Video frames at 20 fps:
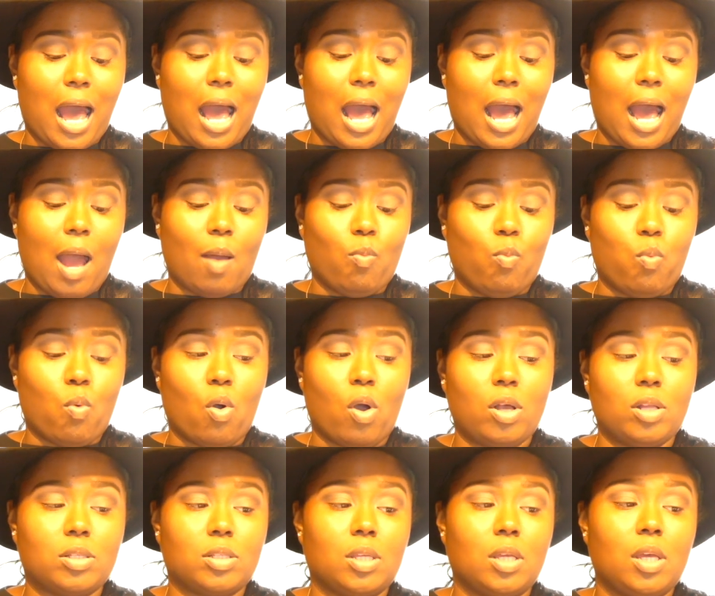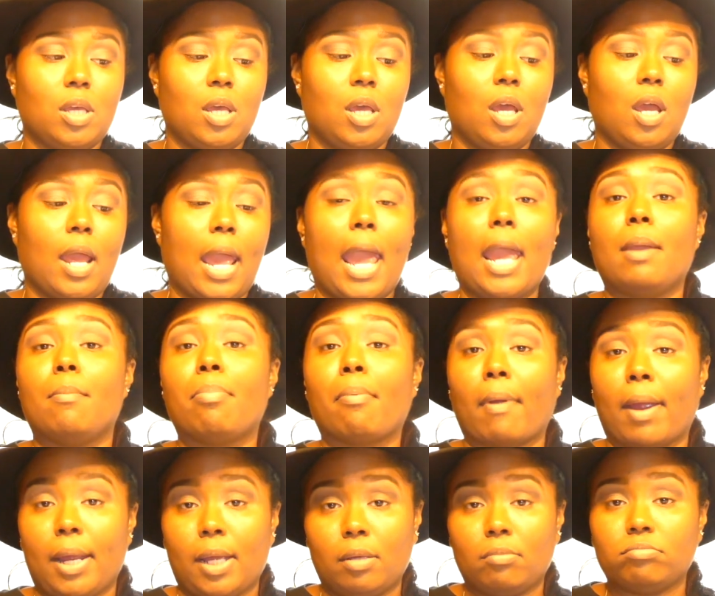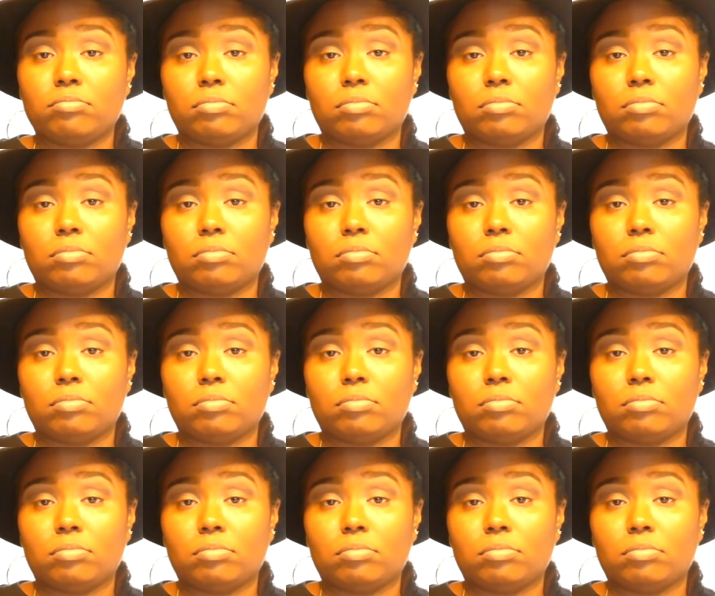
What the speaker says: I want a break